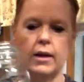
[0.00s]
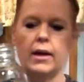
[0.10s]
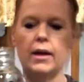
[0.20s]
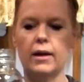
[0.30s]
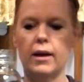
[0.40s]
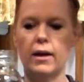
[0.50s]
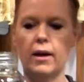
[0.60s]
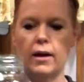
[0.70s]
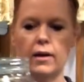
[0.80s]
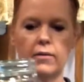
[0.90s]
and I
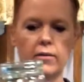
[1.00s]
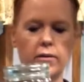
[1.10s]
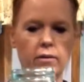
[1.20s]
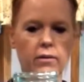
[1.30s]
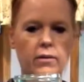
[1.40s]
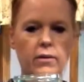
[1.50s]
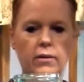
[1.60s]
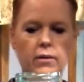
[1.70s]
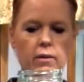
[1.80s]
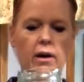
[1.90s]
have
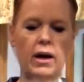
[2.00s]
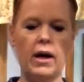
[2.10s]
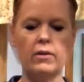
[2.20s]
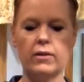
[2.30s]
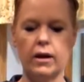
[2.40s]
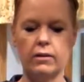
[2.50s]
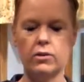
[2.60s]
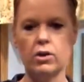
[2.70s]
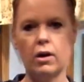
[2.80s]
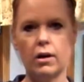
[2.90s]
a half-gallon
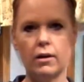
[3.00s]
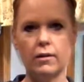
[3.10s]
jar.